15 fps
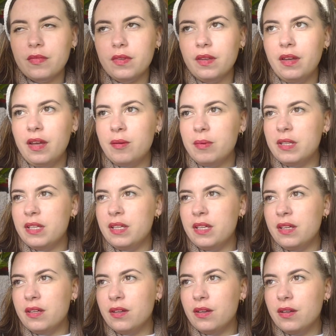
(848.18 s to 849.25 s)
how
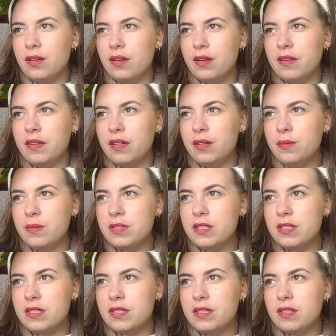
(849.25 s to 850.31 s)
many, I think
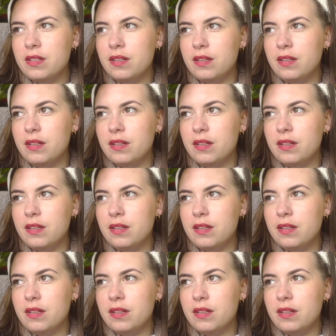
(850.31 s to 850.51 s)
this